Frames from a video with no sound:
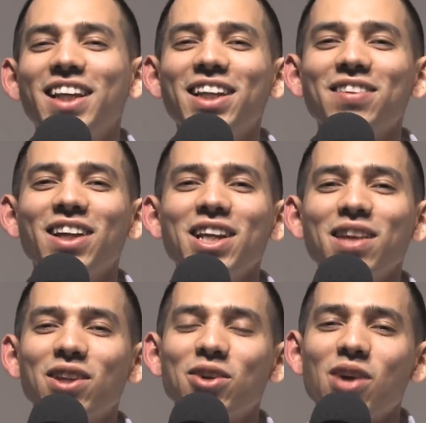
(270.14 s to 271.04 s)
he lived on a, he
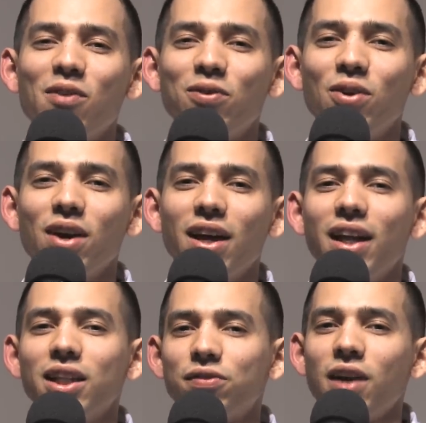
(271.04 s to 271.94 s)
lived on the ground floor,
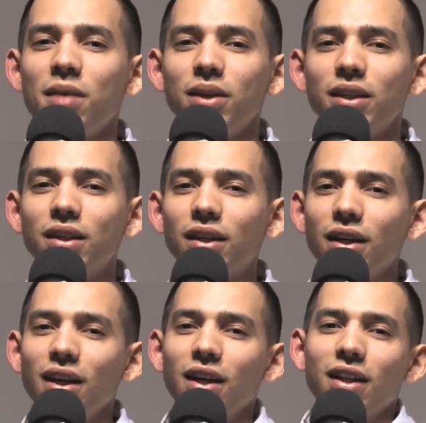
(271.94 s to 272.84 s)
and his family,
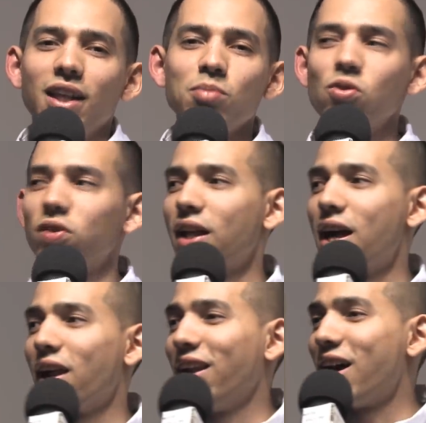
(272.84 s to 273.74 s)
they moved a
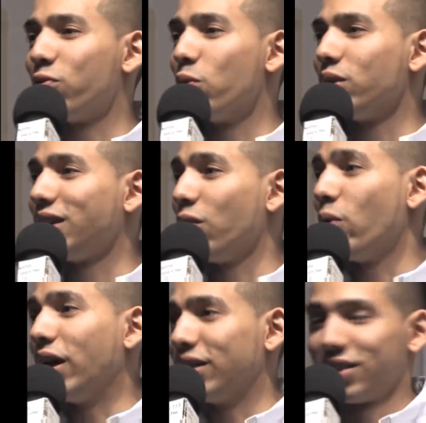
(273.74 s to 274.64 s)
lot. A lot of what we say
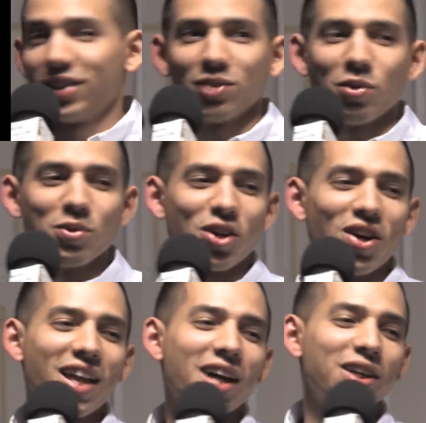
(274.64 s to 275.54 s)
weight is what we
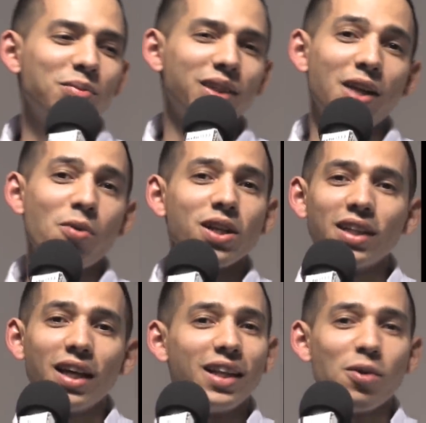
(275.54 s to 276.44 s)
call that. You know what I'm saying? There
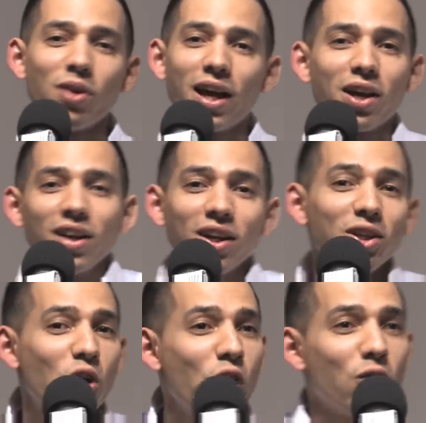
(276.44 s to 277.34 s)
wasn't that they were like you
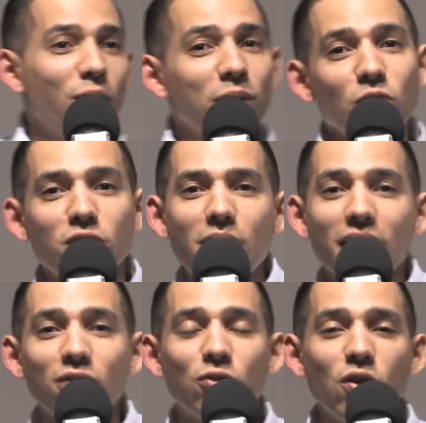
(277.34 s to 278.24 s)
know overweight, moving
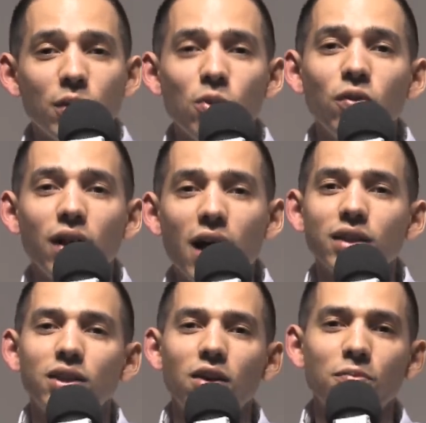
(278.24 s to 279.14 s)
back and forth. They moved a lot
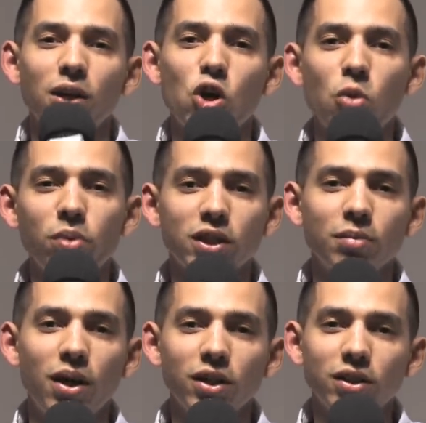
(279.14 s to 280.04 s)
of stuff, man, copious
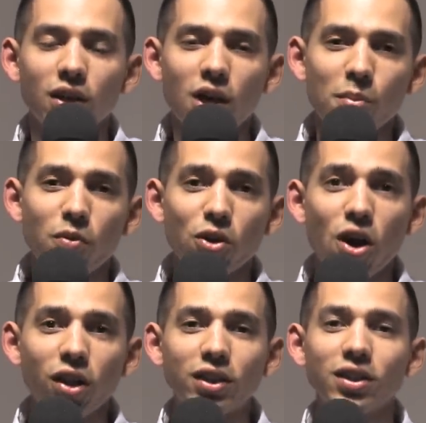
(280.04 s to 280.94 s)
amounts. But
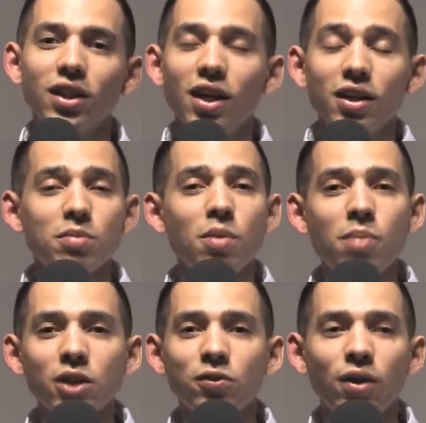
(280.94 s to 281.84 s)
regardless, that was my
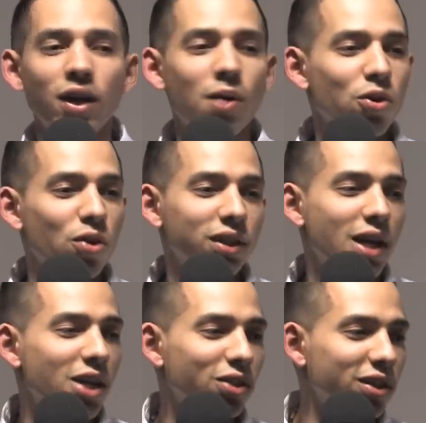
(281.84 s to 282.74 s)
best friend. I would go to his
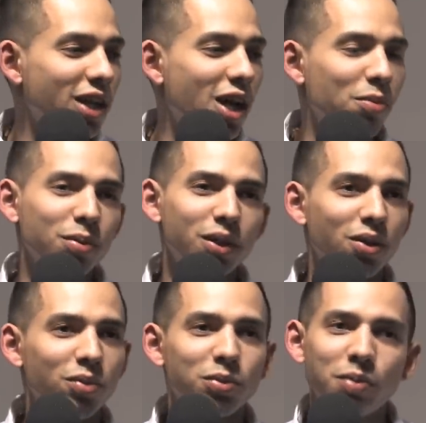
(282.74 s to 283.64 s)
house all the time. We you
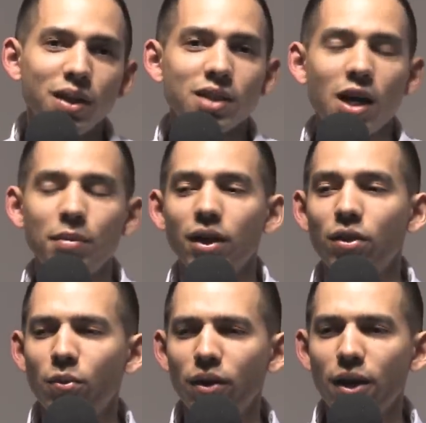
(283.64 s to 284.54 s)
know spend time
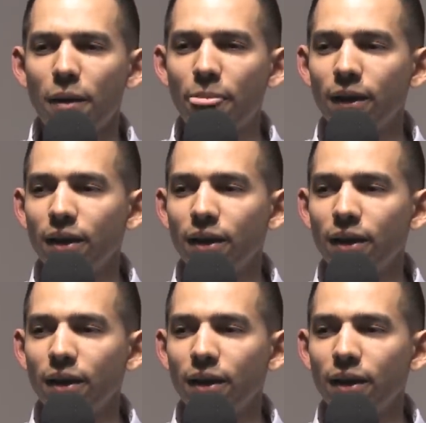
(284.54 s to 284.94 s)
together and whatnot,